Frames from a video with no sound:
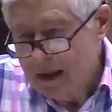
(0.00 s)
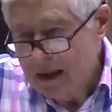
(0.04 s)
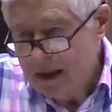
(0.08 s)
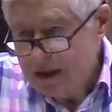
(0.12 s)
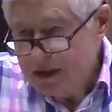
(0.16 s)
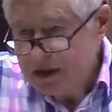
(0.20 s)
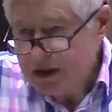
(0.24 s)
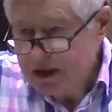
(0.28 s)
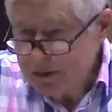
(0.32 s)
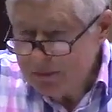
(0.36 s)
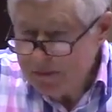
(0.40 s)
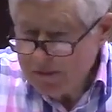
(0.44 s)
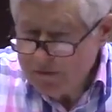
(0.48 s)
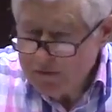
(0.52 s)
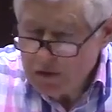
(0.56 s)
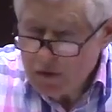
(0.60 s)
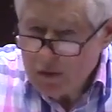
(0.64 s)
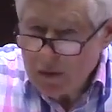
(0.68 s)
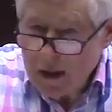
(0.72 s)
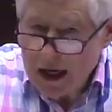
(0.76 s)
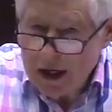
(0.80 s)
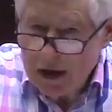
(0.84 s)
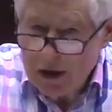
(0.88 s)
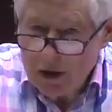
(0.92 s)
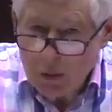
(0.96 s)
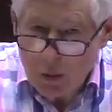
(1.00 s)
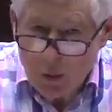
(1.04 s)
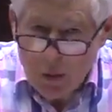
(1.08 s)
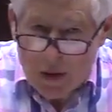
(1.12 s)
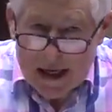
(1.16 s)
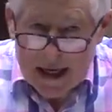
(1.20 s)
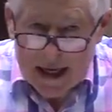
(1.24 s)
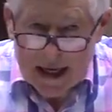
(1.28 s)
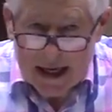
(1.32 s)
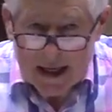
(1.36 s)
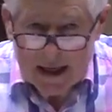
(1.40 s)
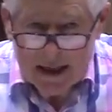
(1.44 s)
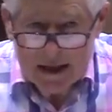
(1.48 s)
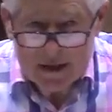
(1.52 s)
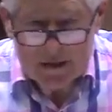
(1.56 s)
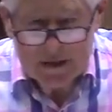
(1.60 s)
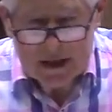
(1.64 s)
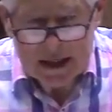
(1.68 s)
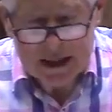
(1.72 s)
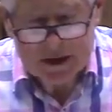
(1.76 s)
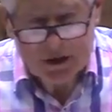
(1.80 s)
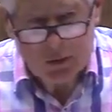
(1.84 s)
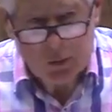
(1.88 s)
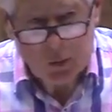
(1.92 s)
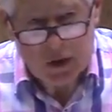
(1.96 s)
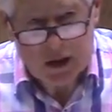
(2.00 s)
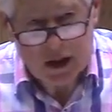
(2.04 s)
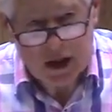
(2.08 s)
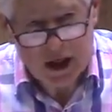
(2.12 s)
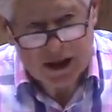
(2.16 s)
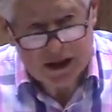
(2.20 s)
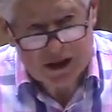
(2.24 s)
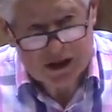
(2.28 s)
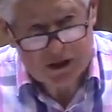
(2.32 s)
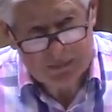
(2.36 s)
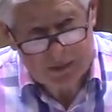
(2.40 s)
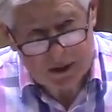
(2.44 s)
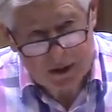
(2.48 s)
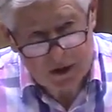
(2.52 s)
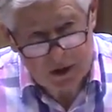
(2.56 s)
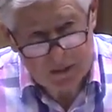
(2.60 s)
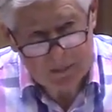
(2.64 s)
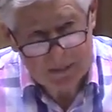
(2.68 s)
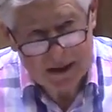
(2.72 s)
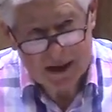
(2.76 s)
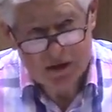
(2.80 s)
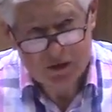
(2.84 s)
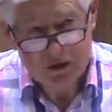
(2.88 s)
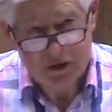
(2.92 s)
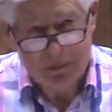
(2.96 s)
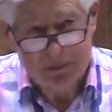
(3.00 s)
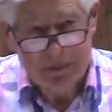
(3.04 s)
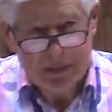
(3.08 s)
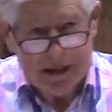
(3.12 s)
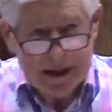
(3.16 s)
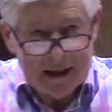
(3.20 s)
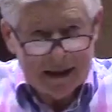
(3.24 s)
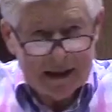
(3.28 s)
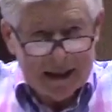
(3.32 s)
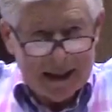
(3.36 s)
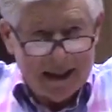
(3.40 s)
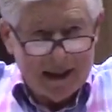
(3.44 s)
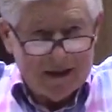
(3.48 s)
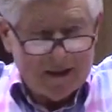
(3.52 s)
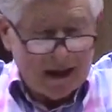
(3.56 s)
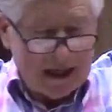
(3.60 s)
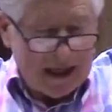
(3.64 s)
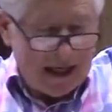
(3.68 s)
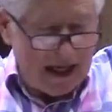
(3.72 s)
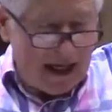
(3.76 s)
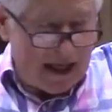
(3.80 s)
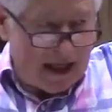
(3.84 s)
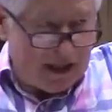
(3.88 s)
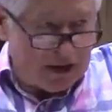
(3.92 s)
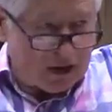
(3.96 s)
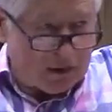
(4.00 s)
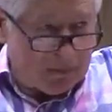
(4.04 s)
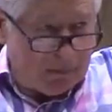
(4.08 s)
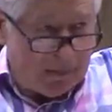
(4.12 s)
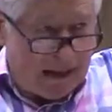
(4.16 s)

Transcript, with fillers: Some of you are aware that when I spoke about the big, the large